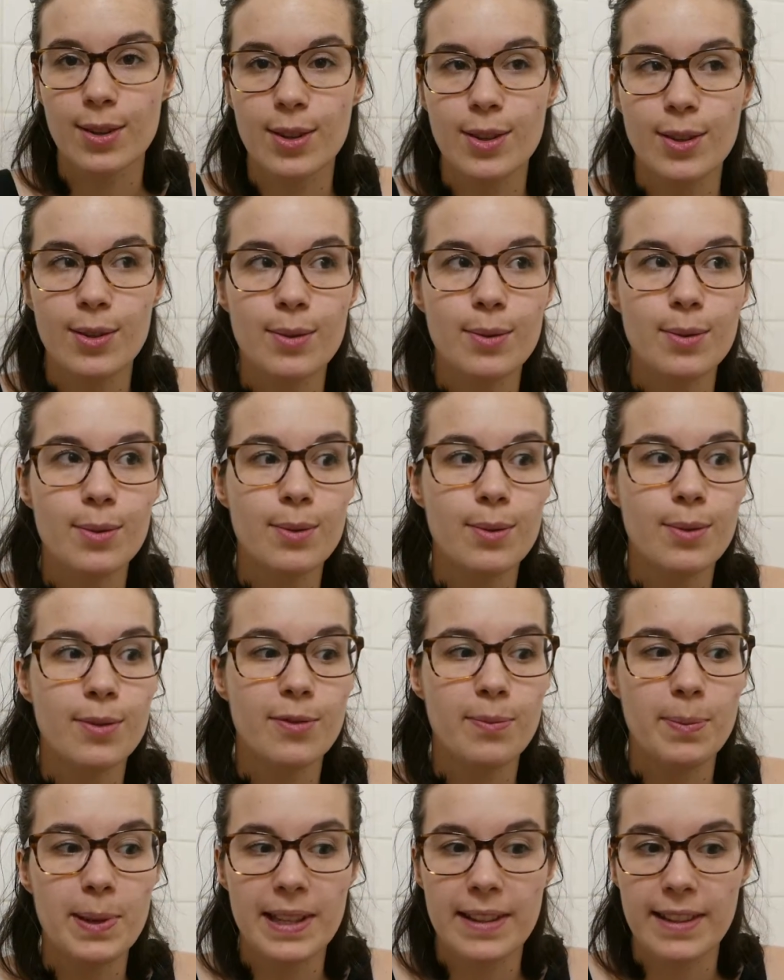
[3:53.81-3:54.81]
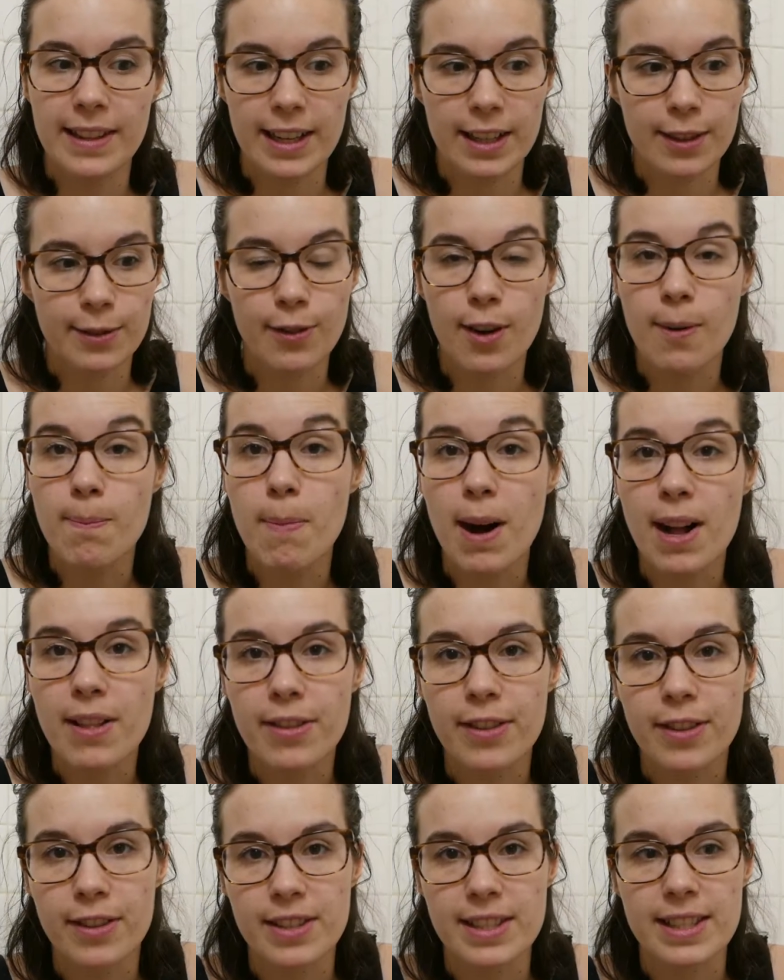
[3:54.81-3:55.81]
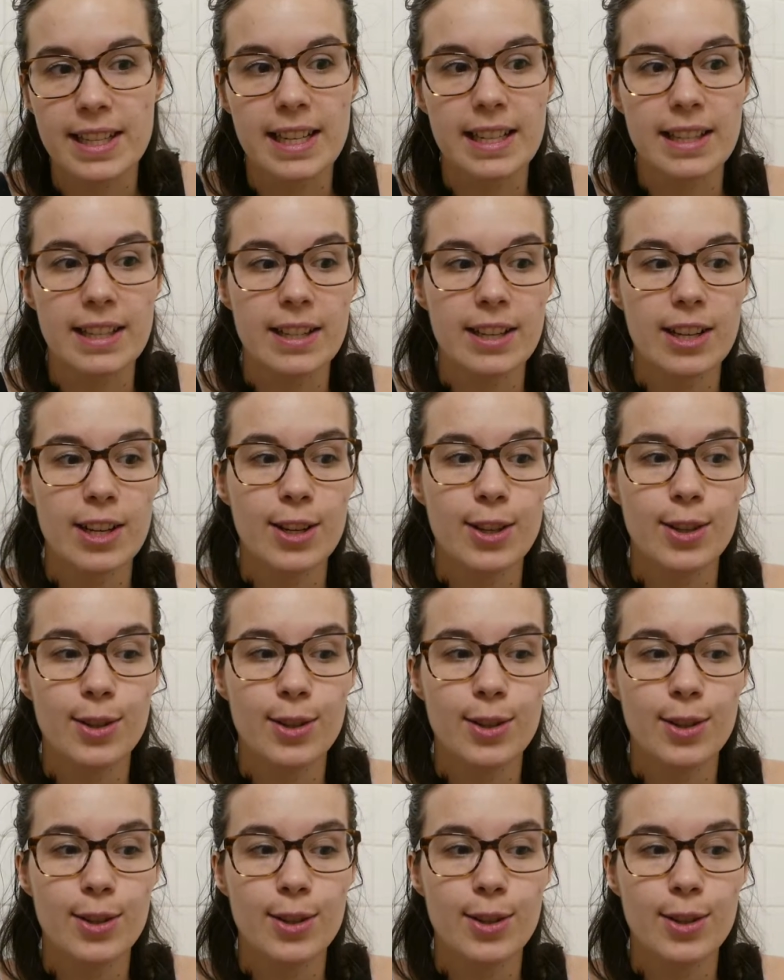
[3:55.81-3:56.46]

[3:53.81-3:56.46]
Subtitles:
You've been there for months and